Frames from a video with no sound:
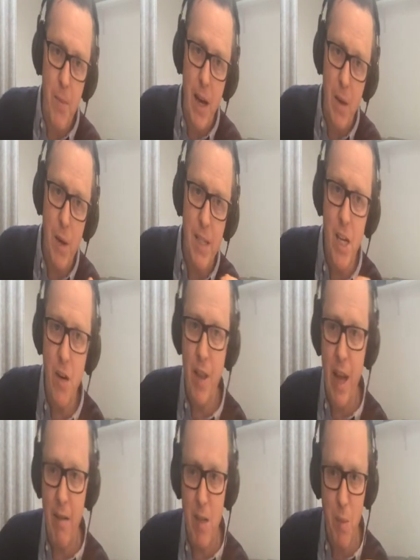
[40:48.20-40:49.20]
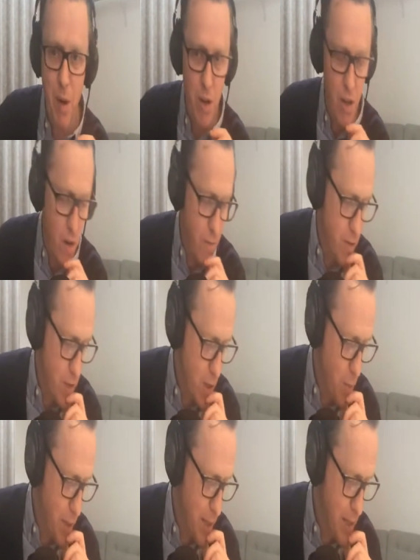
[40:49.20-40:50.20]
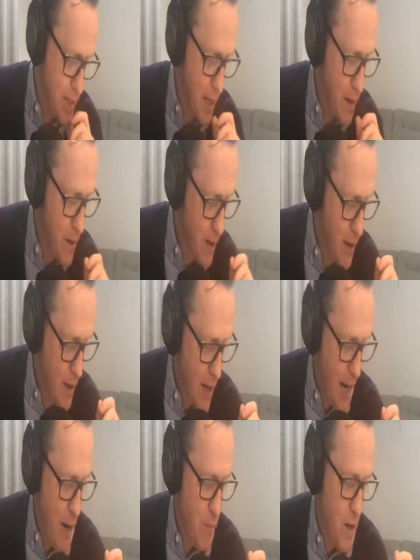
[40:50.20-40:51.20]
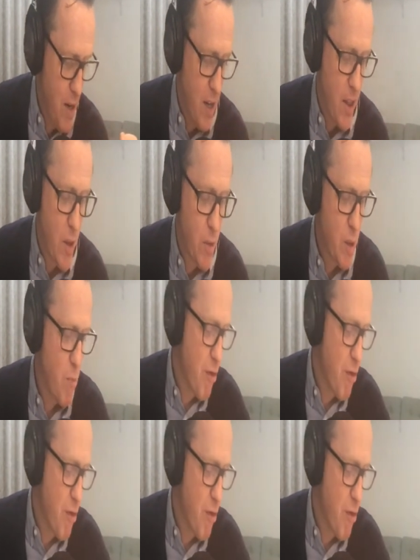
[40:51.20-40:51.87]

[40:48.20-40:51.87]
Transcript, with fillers: I went over there and spoke at a conference a couple of years ago. There was a